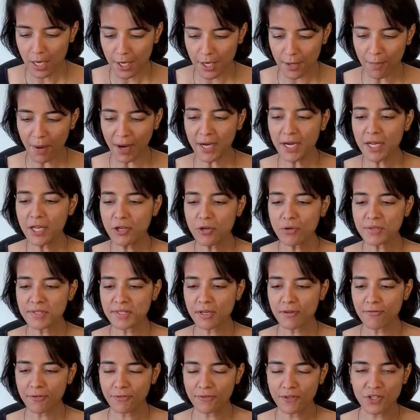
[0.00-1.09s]
Reminding
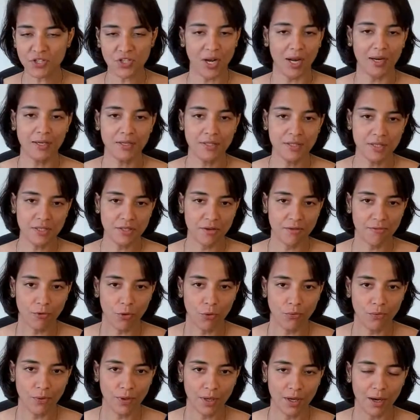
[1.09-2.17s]
yourself of the challenges
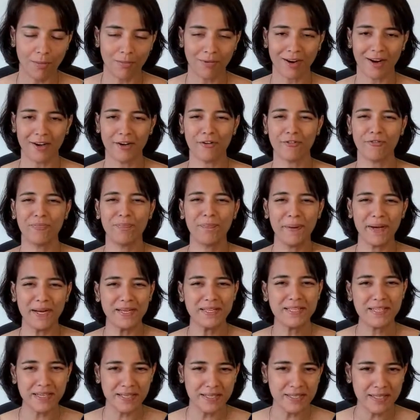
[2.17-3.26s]
you've overcome kind of
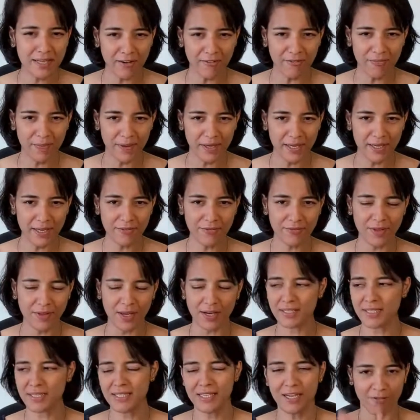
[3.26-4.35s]
builds in self-belief
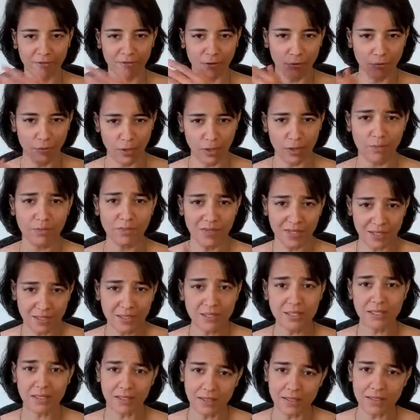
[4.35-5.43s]
that, see, I've overcome
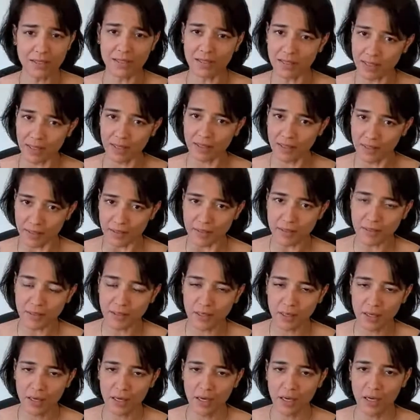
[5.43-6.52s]
this, and this.
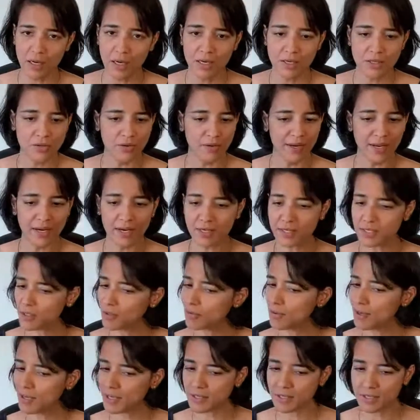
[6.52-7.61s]
So again, it's a
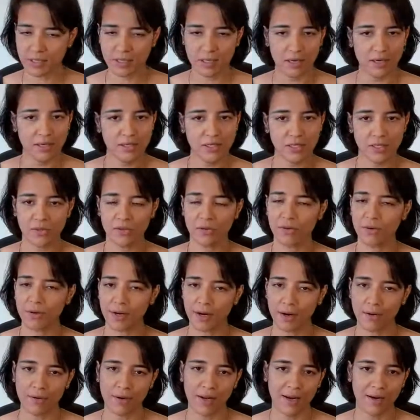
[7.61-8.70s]
good exercise to go
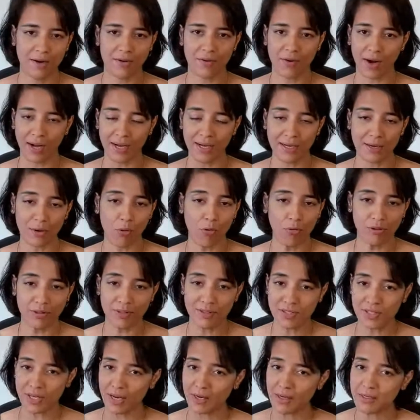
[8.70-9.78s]
around and write all
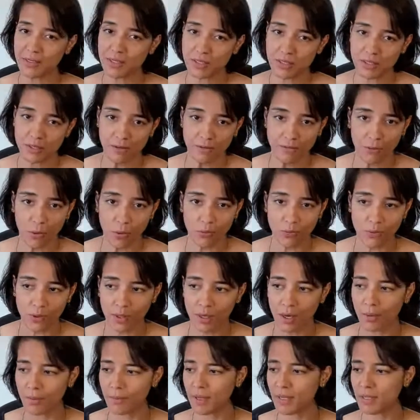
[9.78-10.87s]
the challenges you've
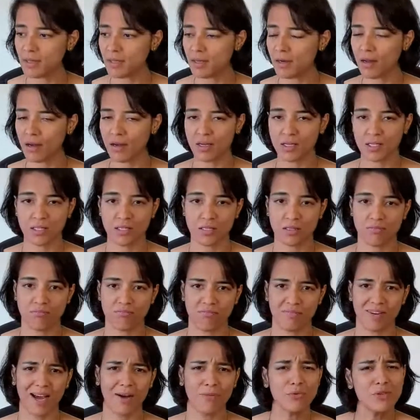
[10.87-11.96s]
overcome in the last,
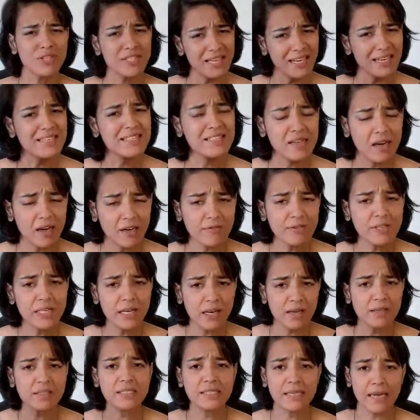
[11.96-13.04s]
I would say, start with the
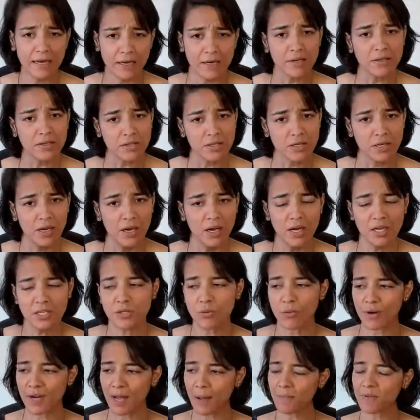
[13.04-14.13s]
last 10 years.
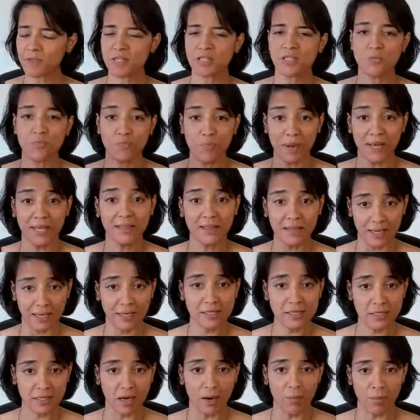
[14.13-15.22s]
So what happens is big
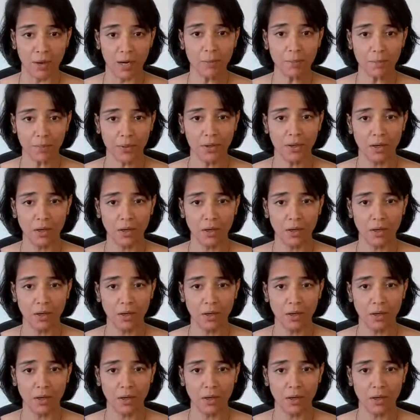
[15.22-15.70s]
things come up,